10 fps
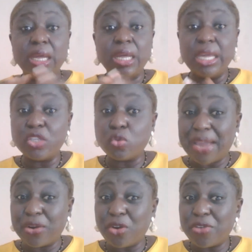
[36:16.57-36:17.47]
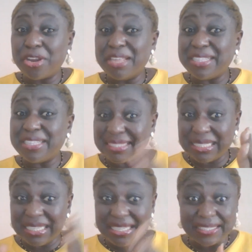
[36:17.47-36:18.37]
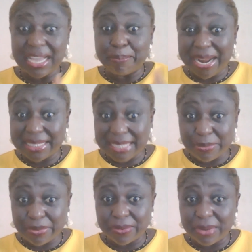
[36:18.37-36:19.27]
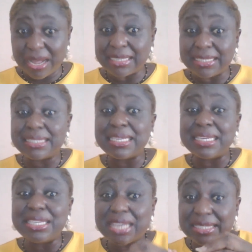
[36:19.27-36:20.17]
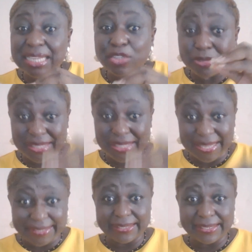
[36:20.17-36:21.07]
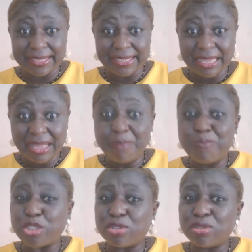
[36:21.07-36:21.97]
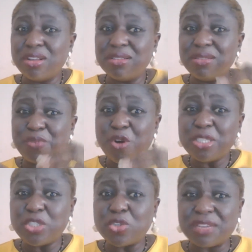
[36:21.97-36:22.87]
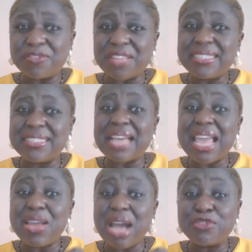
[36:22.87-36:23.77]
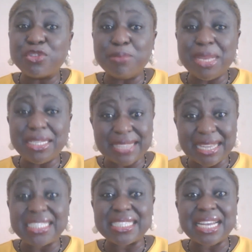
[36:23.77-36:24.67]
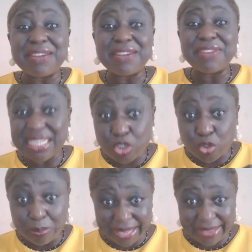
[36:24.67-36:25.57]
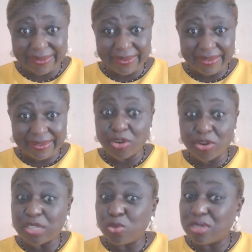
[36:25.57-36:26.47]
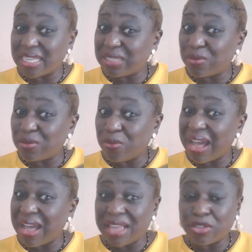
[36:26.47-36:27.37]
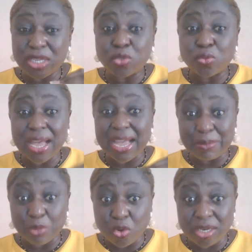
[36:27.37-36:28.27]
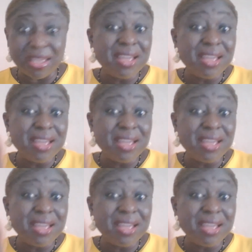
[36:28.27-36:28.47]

It might not really be that easy and palatable at this initial startup stage, but promise yourself that this is I have to make this is the sacrifice I need to make in order to get to where I am going.